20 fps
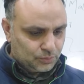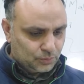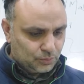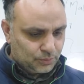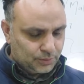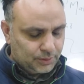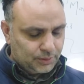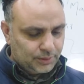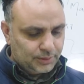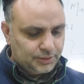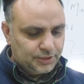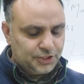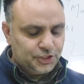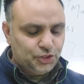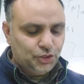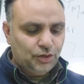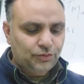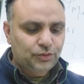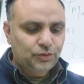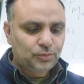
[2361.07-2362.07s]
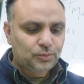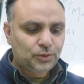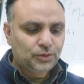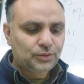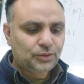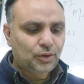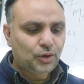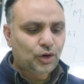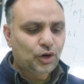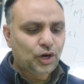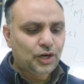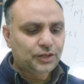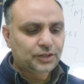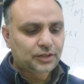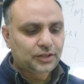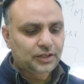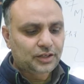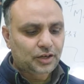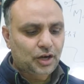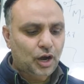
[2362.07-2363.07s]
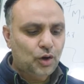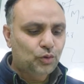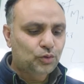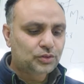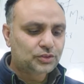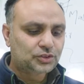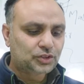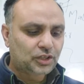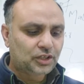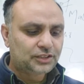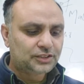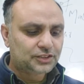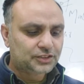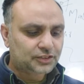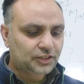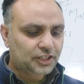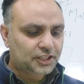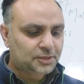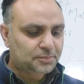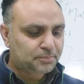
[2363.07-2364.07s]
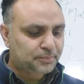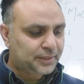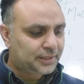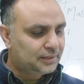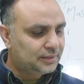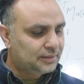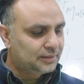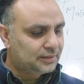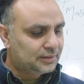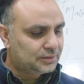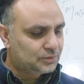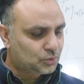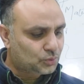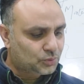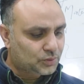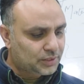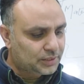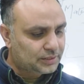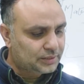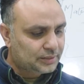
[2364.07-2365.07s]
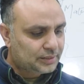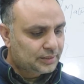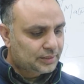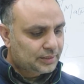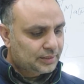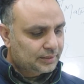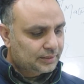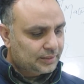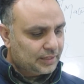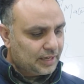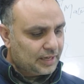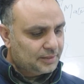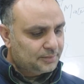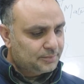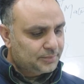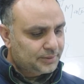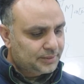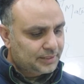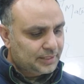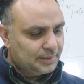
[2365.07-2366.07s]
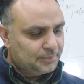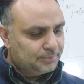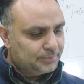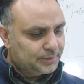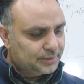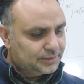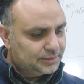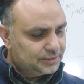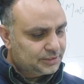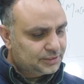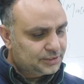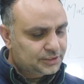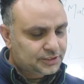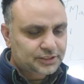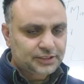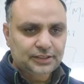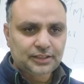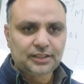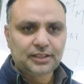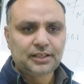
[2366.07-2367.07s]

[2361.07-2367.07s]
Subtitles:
So in the history of human thought, how John Stuart Mill, so there can be empiricists,